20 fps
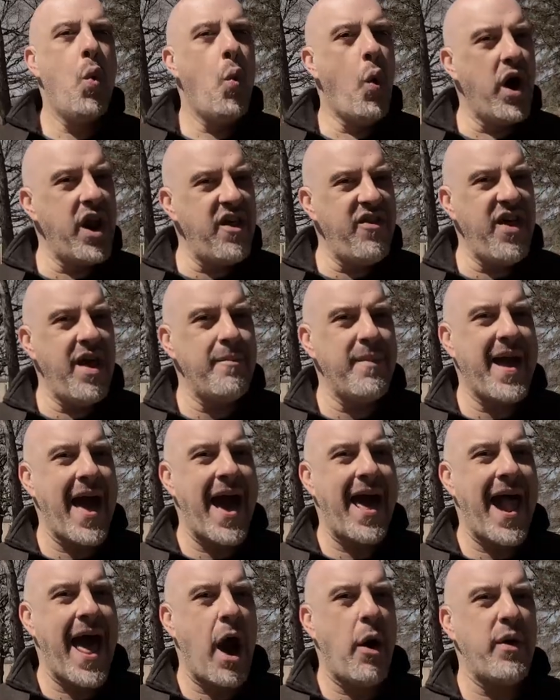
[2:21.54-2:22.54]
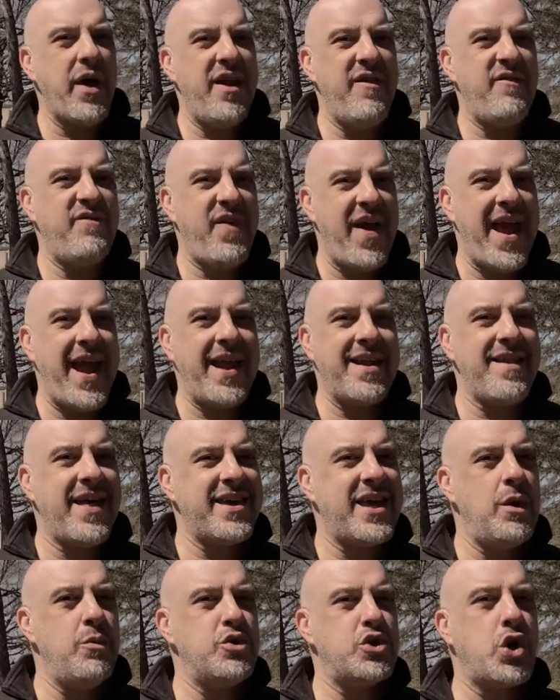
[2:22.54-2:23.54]
One of them got out and feigned
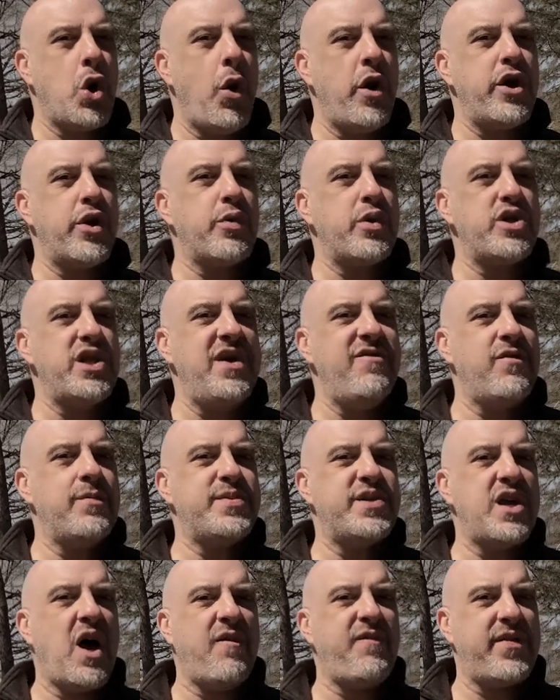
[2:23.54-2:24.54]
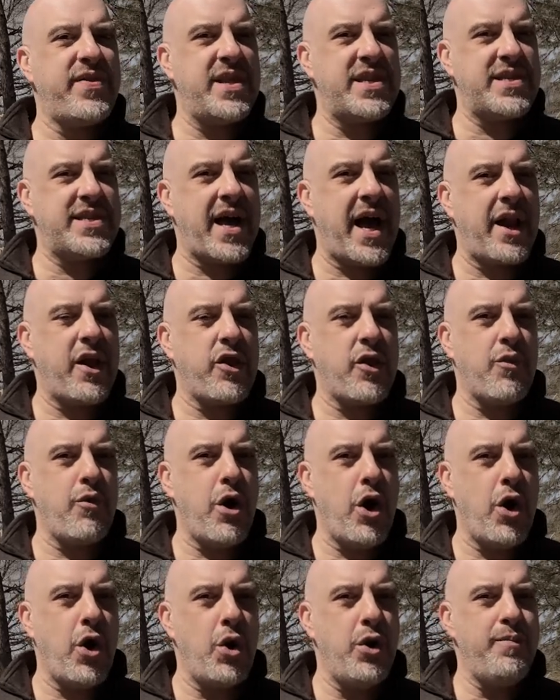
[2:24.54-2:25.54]
like he was going to relieve himself on the side of the
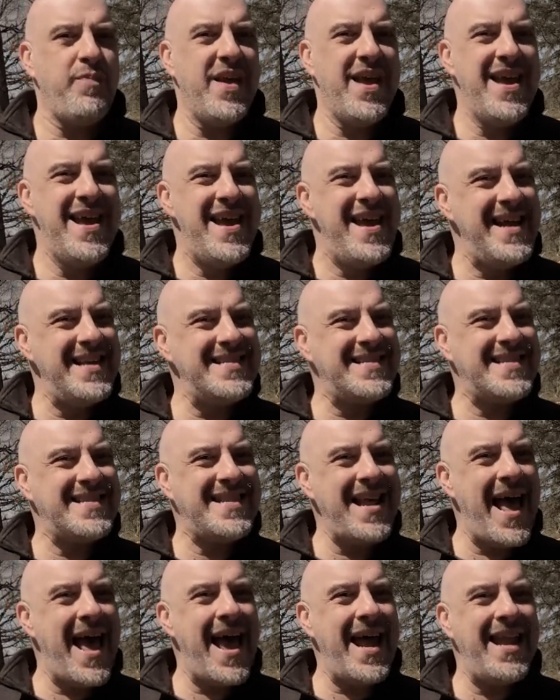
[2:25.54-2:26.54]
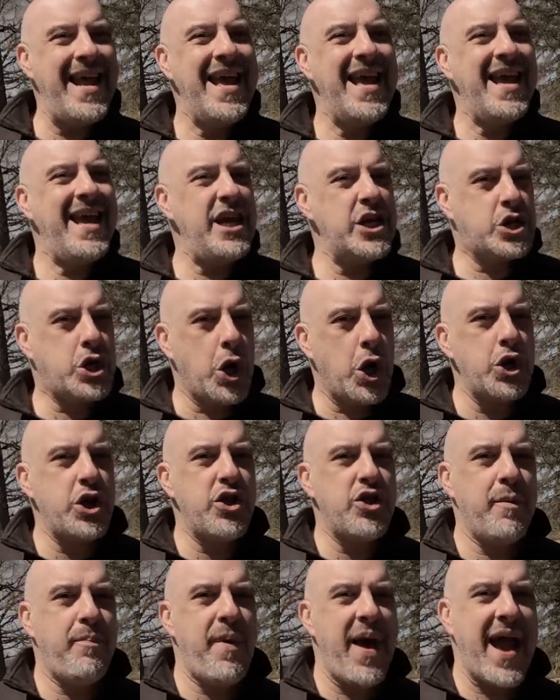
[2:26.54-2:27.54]
road. Instead, he turned
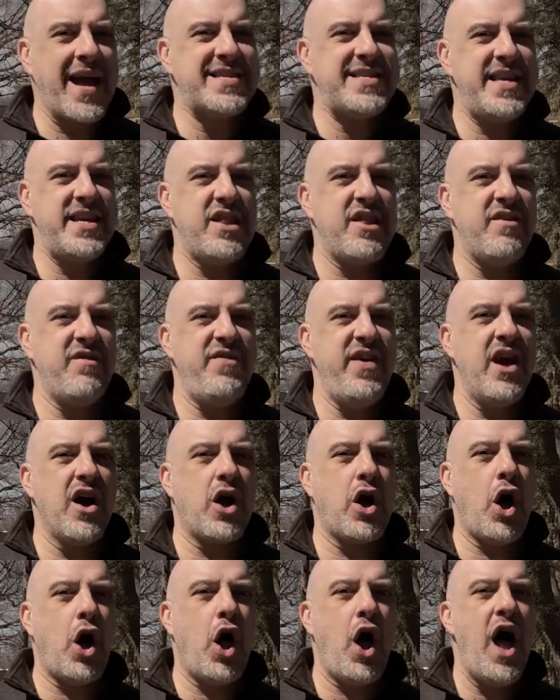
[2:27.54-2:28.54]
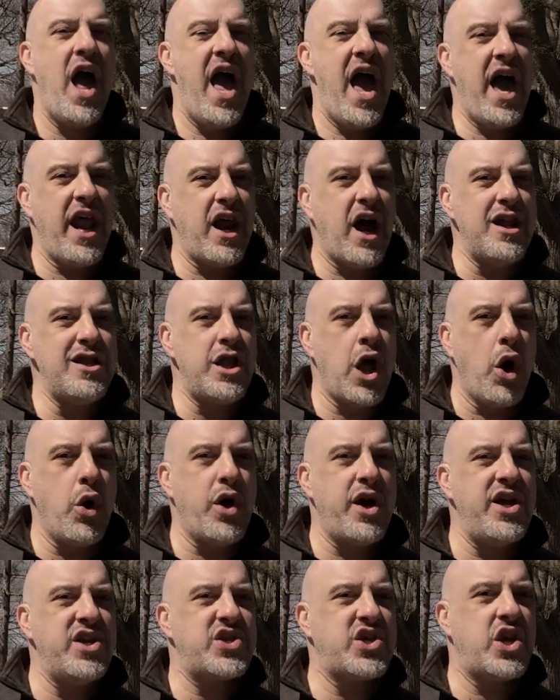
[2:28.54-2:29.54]
to the backseat of the vehicle and
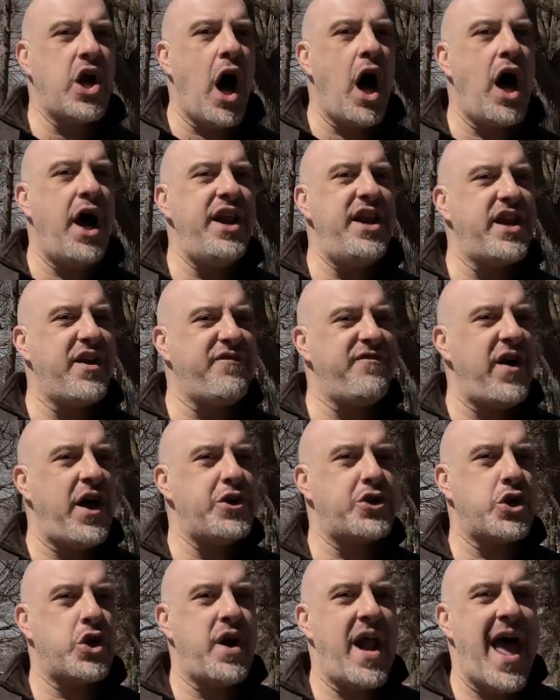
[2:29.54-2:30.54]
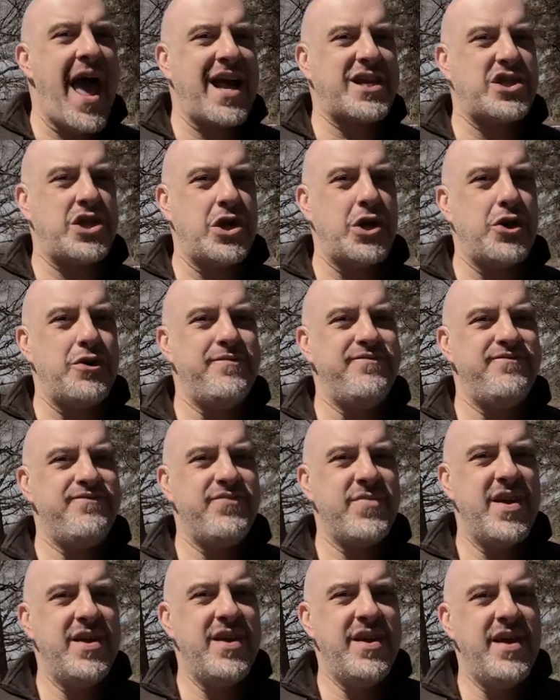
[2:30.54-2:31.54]
unloaded his gun into Fletcher and Axler.
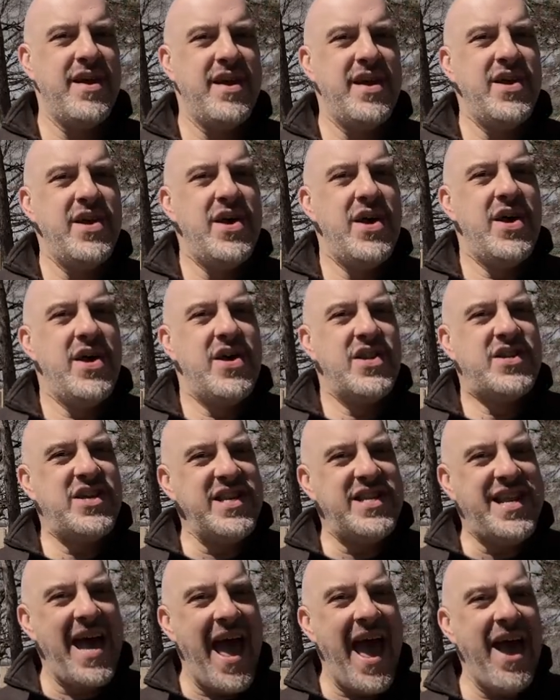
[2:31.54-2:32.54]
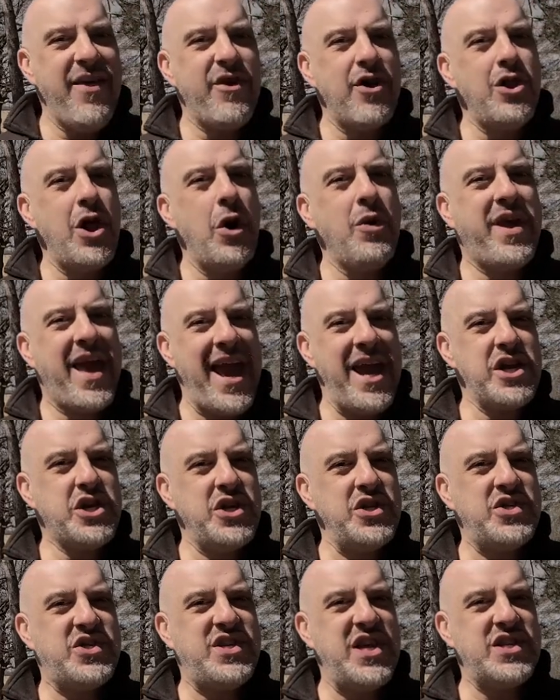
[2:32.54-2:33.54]
Today, the
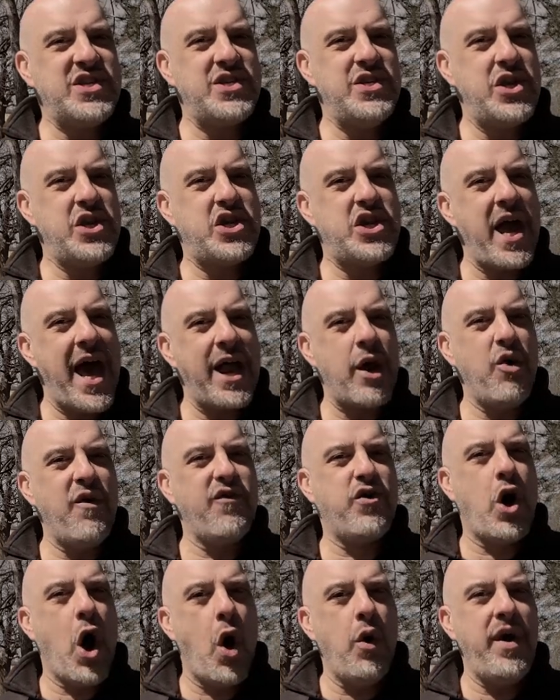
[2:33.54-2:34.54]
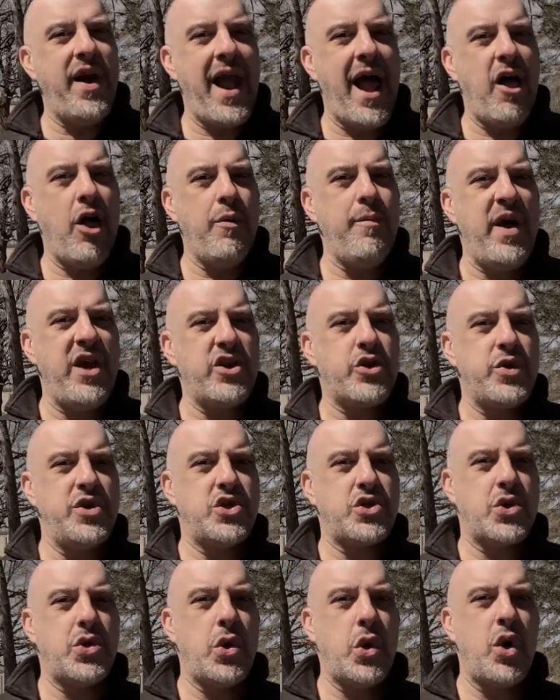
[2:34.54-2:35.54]
location sits in the shadow of Conant
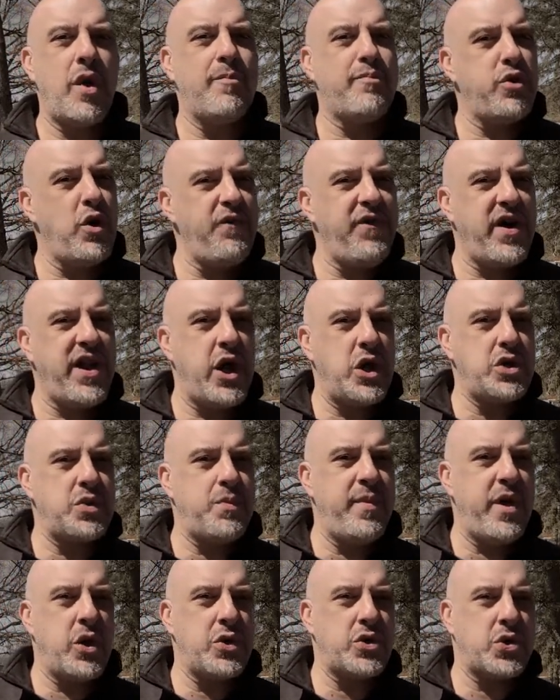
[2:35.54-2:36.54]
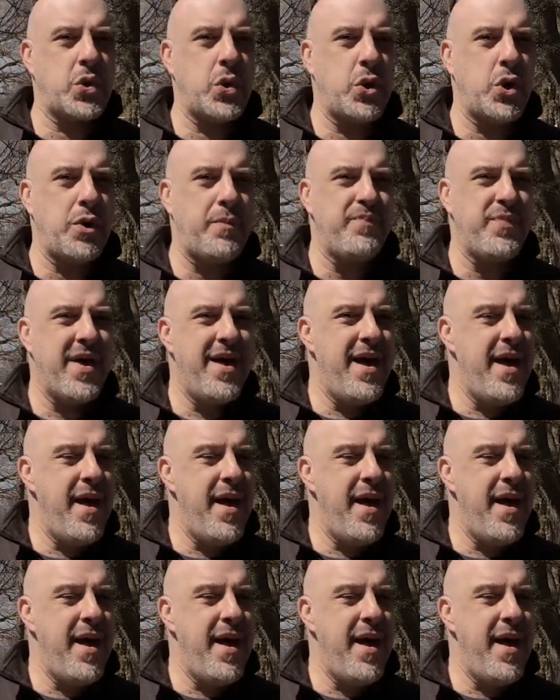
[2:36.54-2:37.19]
Elementary School and Bloomfield Hills Middle School.